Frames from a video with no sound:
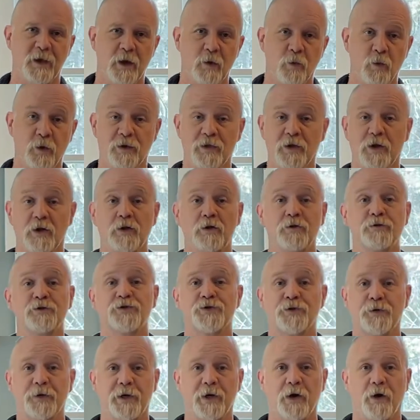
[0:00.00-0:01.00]
Will the glue
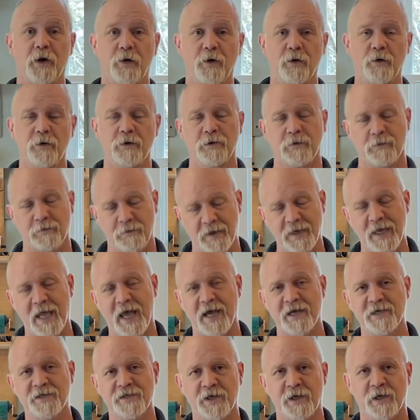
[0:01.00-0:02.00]
joint hold? Well,
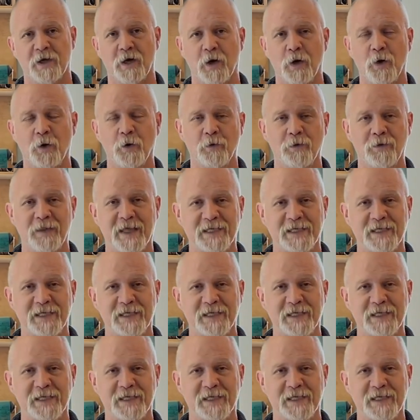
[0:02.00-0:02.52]
yeah, it's going to hold.